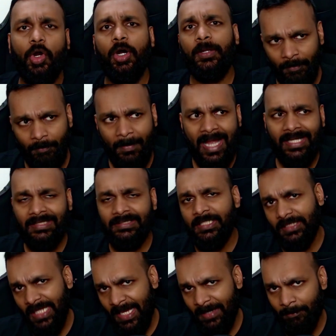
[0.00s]
or back in the
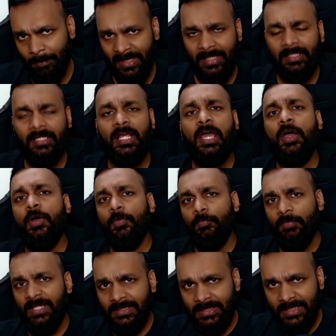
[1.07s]
time period
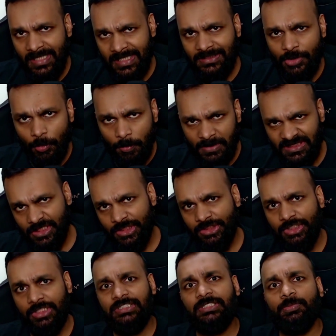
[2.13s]
when these
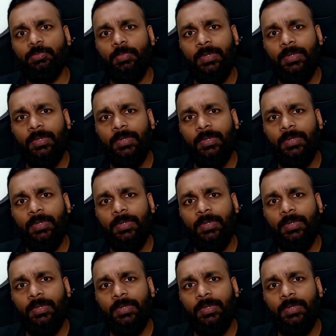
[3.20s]
superstitions